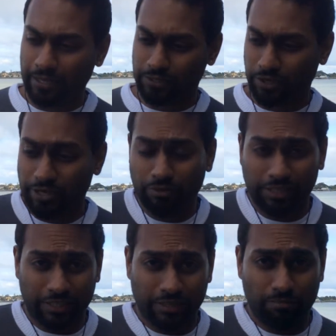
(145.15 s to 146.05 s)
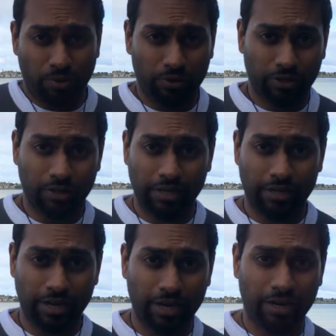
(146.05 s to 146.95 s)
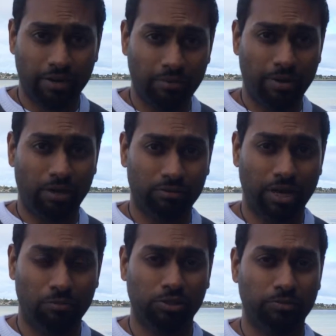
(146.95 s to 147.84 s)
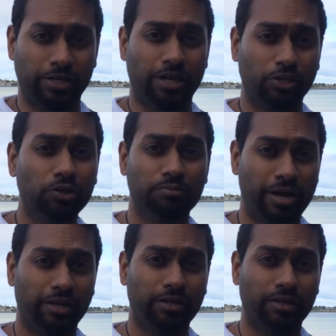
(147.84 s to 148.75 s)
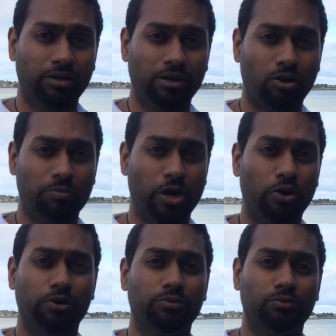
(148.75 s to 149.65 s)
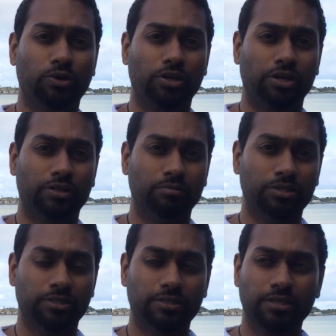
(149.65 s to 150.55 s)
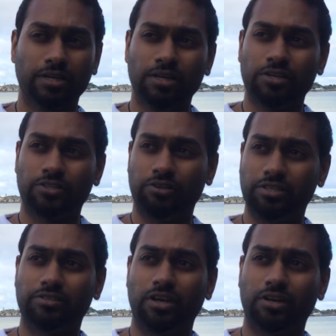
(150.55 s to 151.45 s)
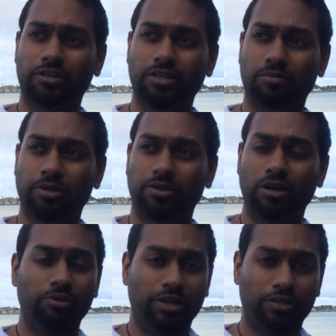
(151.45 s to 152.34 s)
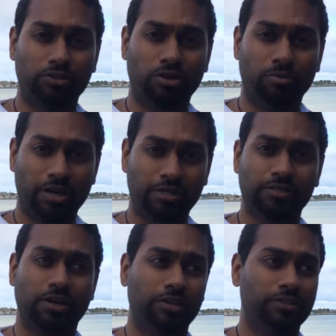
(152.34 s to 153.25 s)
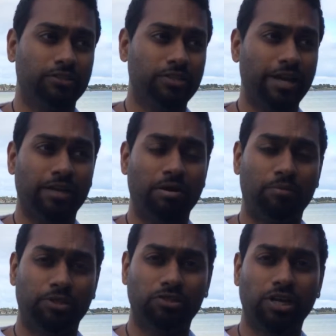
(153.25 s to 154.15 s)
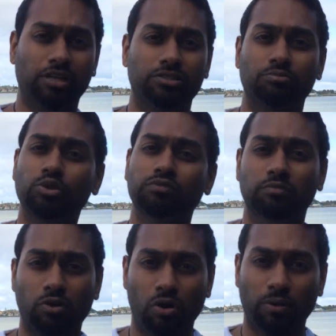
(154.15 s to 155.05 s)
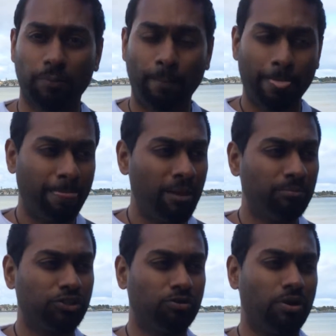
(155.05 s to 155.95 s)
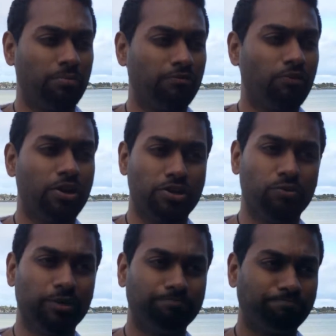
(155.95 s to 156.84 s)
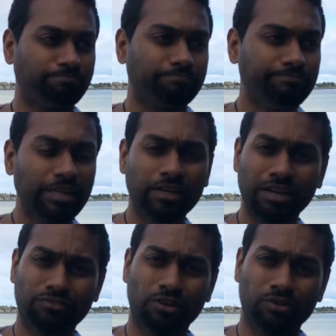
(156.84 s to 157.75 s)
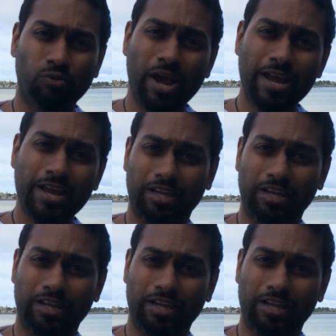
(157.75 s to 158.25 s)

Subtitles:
So he really didn't bother and care about how much money I could make on my own working in the business. So he decided to tell me to go and get a job, and I decided to take him up on the challenge and prove him wrong. But you know what, before I knew it, life got in the way.